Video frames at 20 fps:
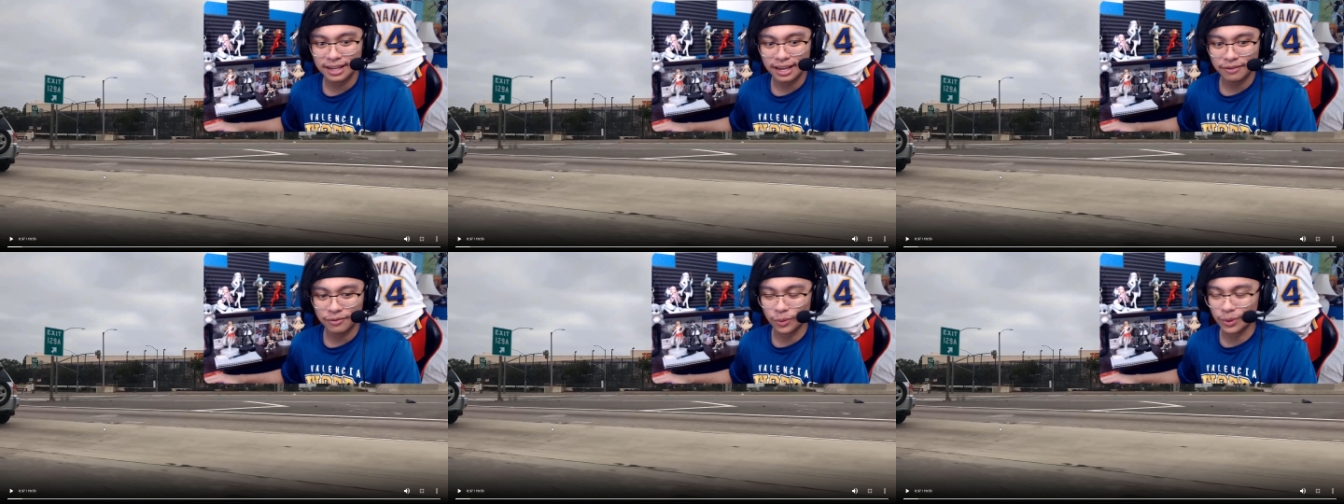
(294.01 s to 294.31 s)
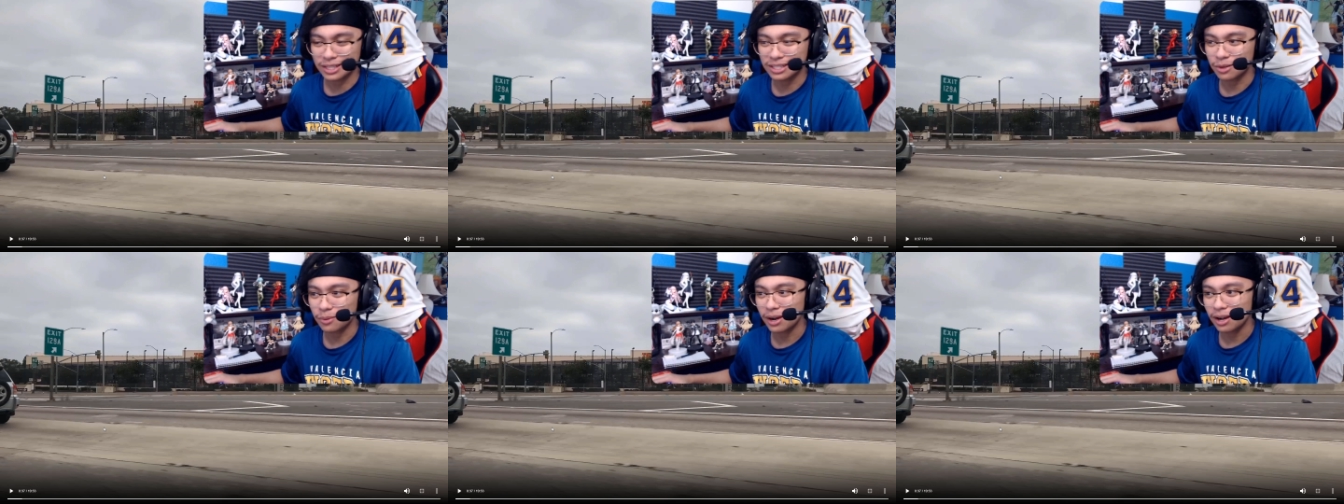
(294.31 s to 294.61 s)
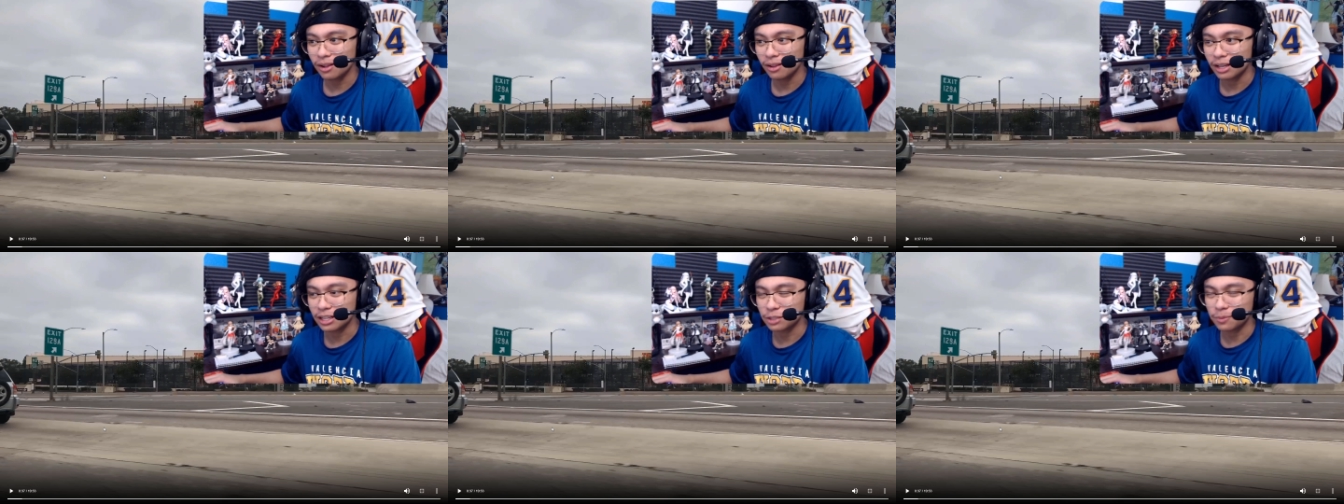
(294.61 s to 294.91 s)
every once in a
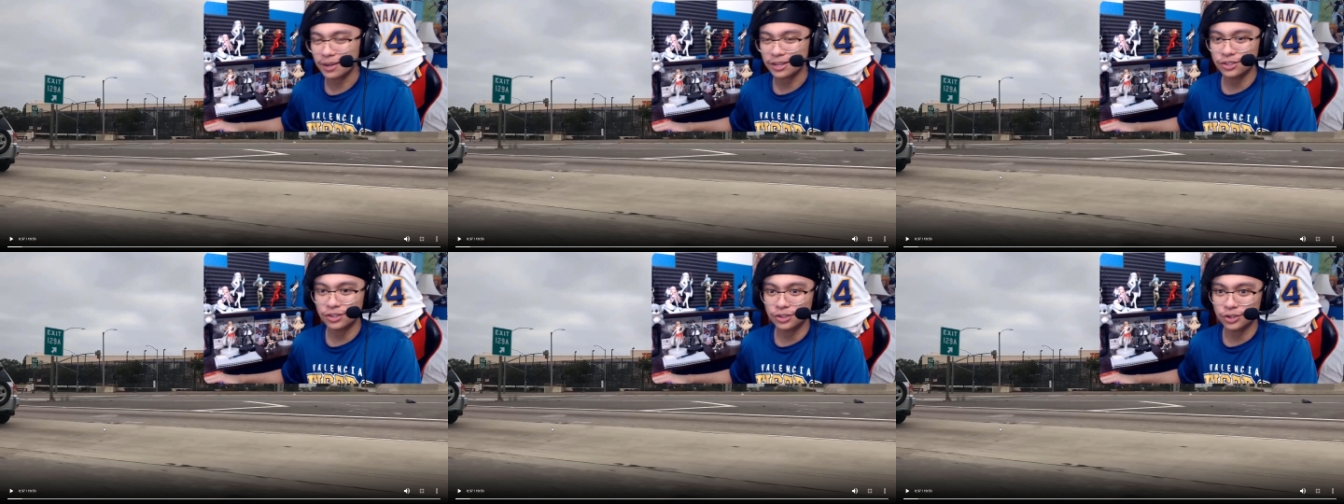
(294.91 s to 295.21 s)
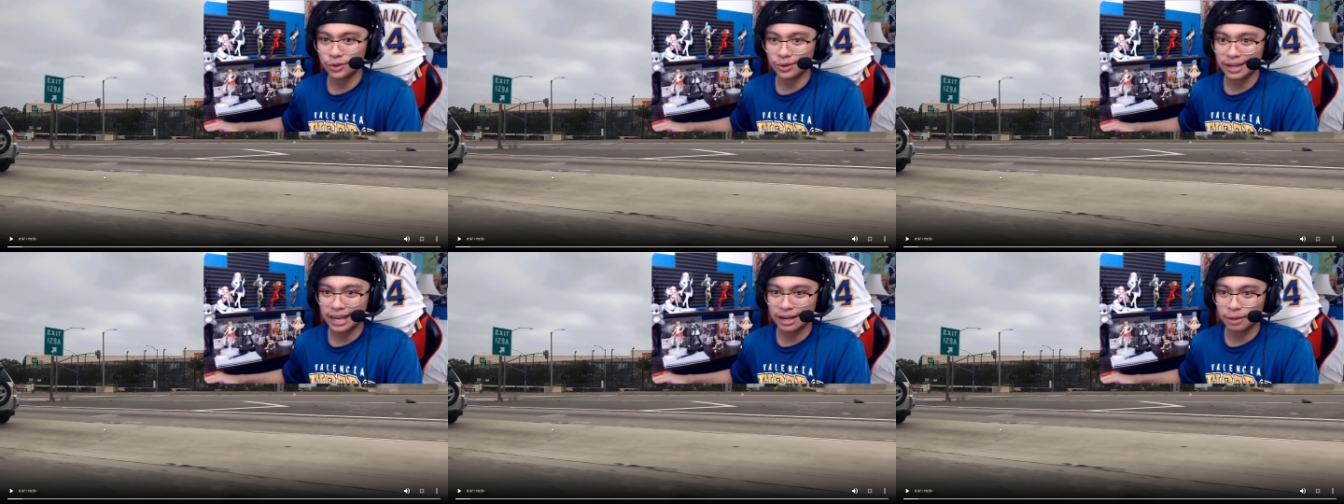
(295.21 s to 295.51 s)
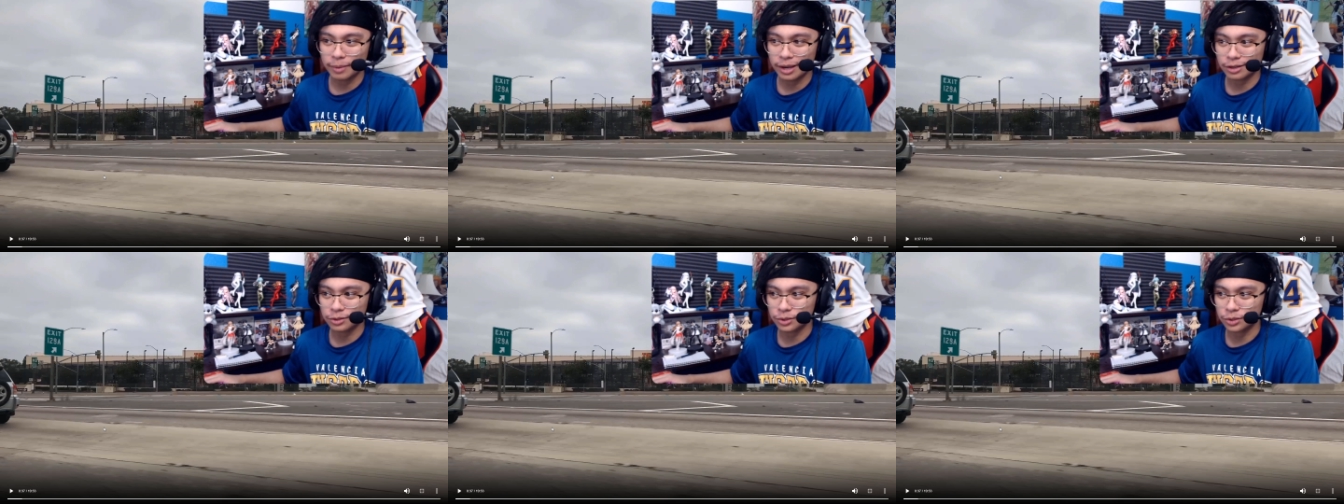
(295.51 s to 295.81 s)
while, especially during Anime
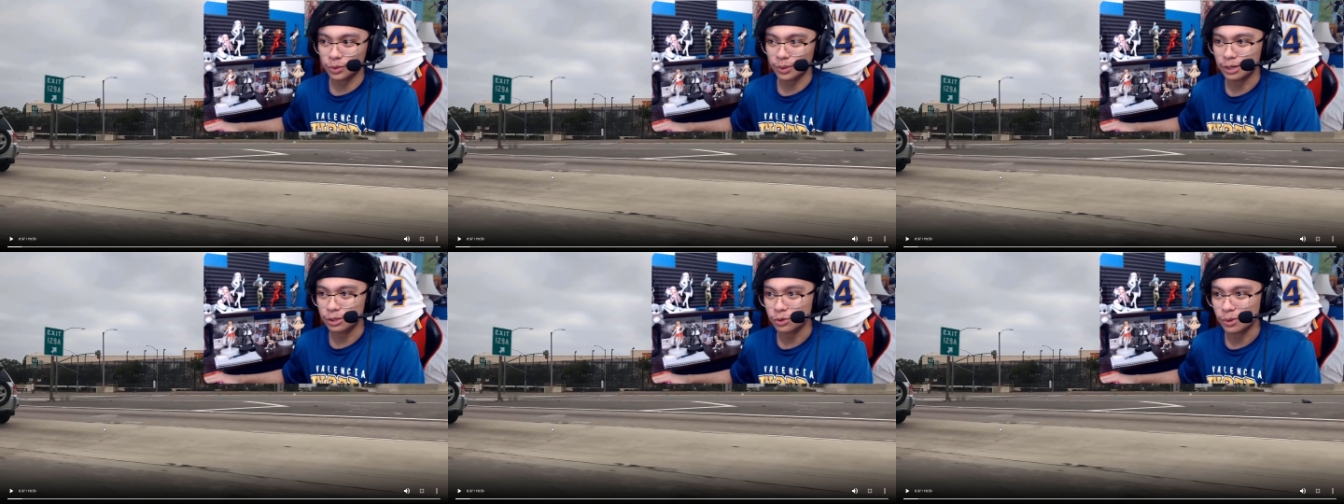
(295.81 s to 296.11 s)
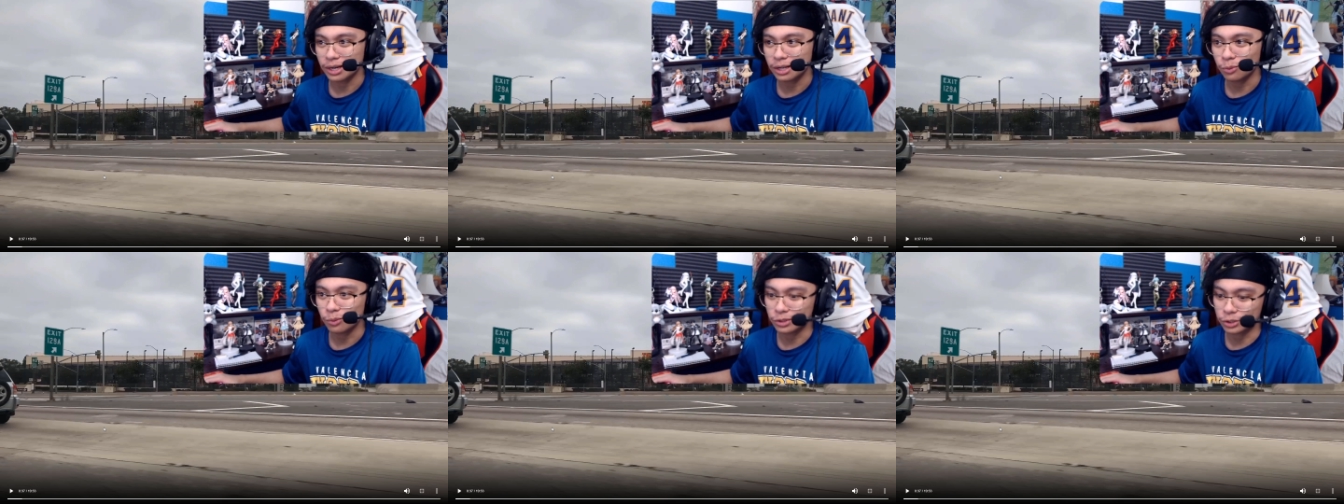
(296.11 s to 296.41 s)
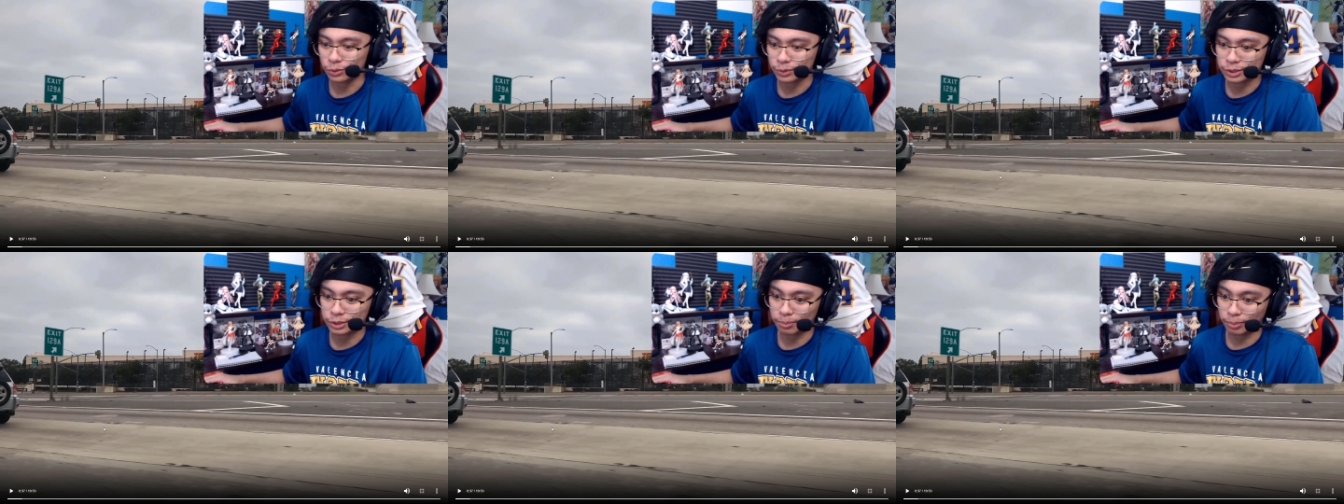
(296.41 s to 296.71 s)
Expo 2020, which
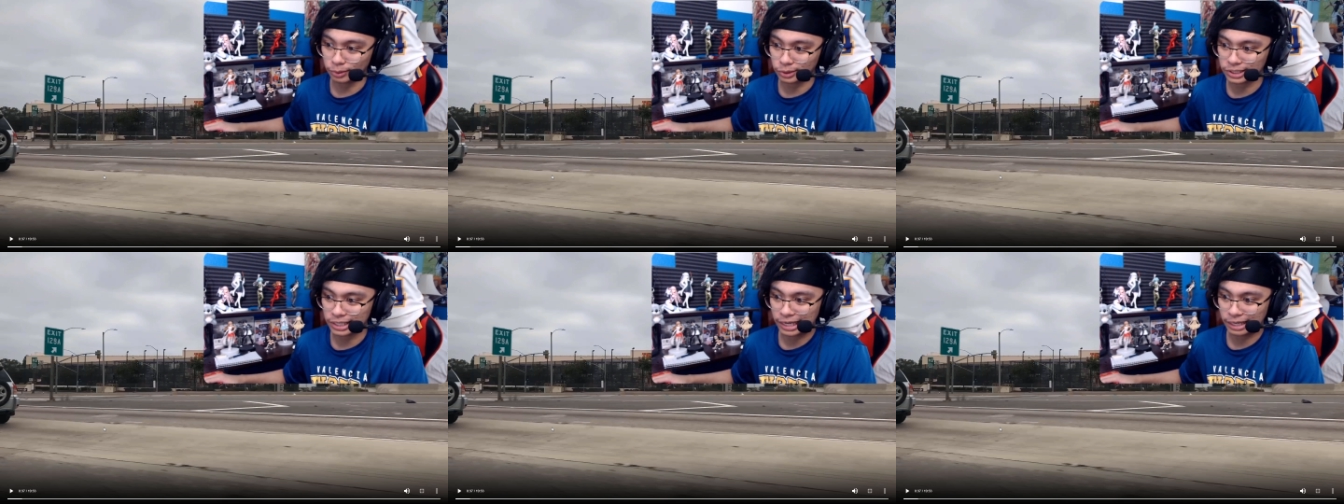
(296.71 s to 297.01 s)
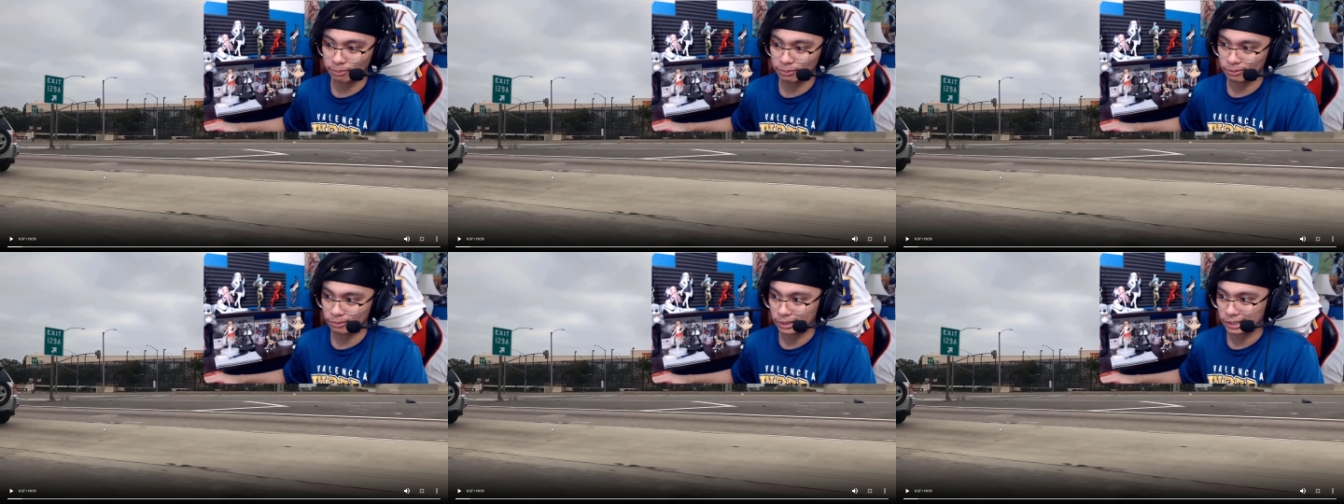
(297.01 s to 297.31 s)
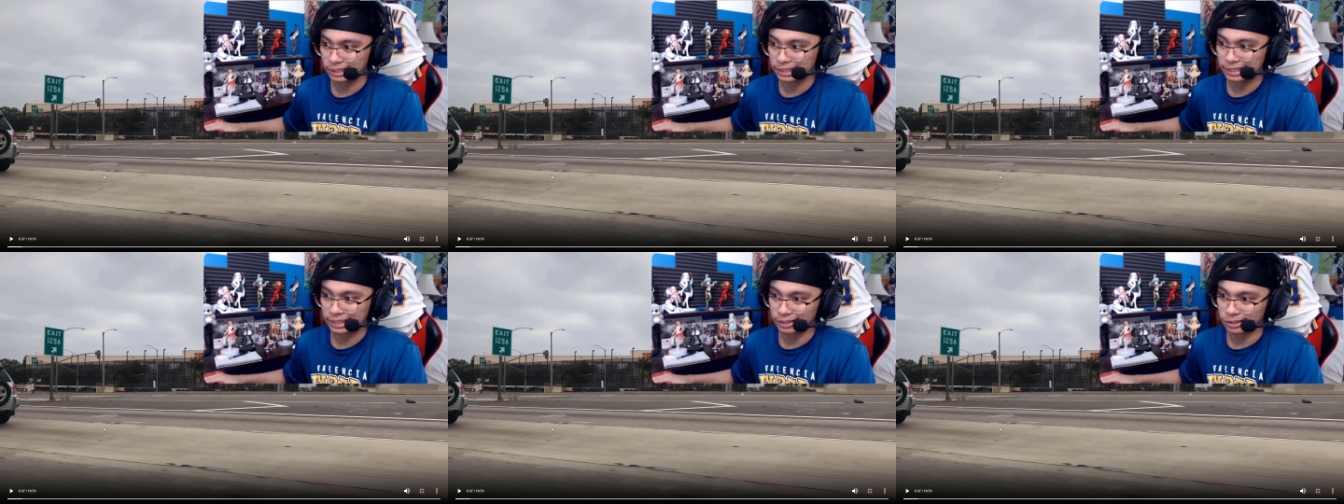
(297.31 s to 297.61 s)
was supposed to happen
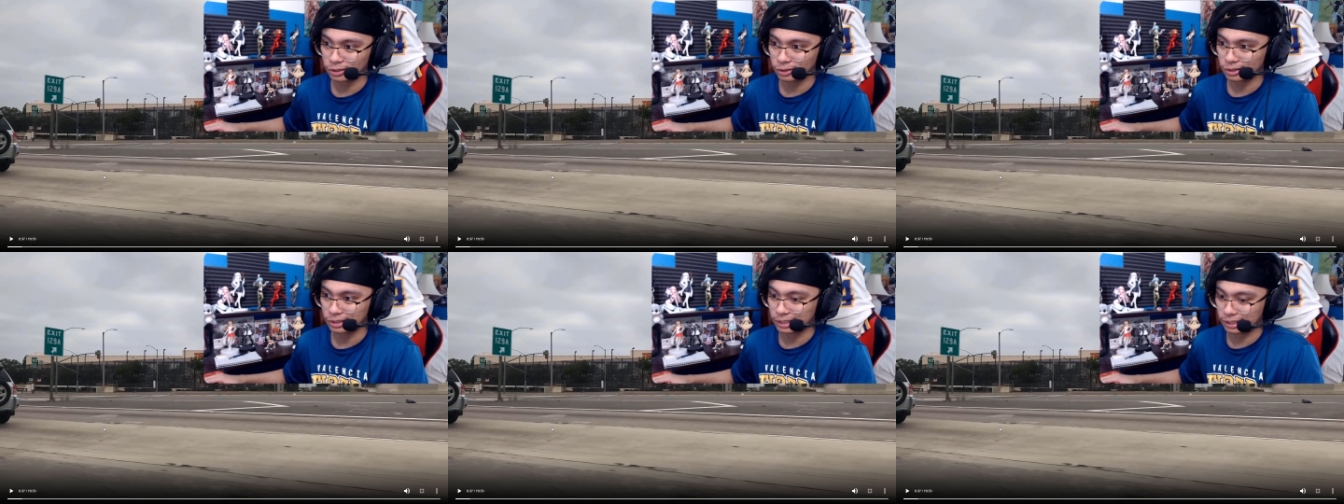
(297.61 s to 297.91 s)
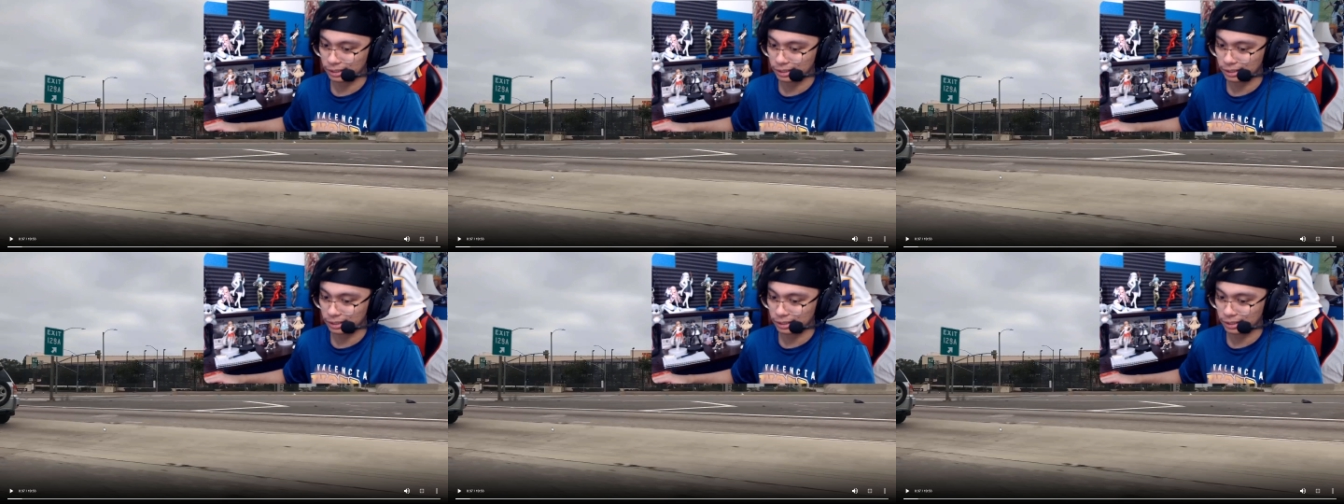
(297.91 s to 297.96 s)
but canceled.